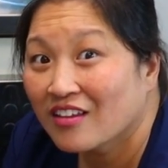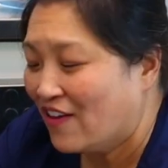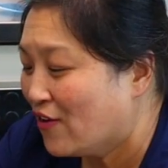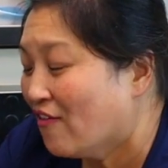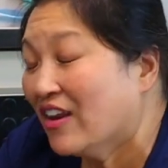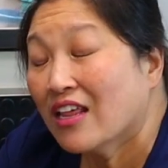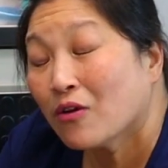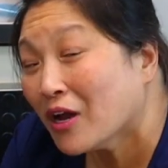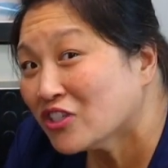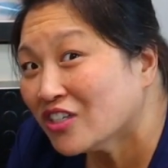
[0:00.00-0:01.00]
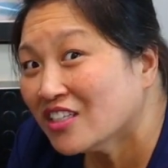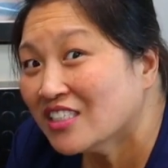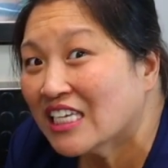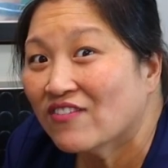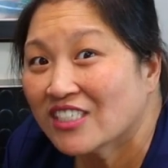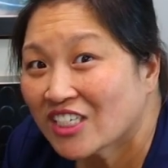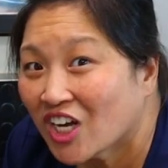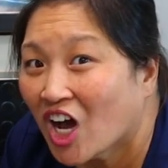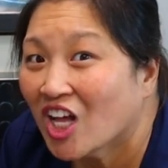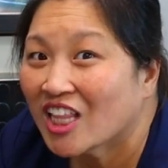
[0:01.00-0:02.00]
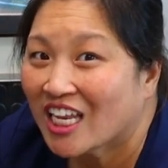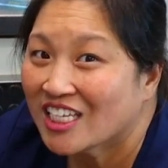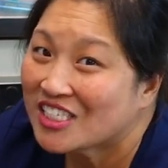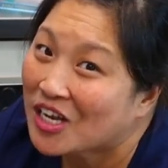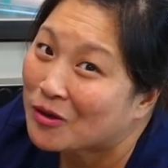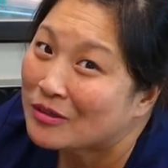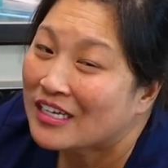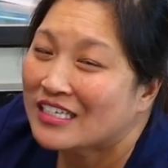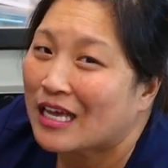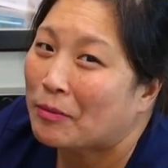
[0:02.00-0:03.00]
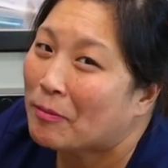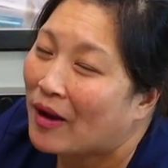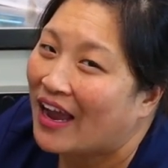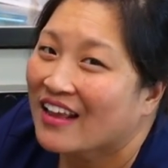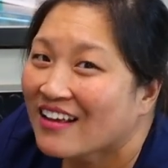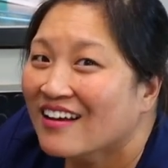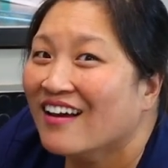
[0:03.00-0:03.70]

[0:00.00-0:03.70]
If you have any questions, give us a call, let us know. Stop on by.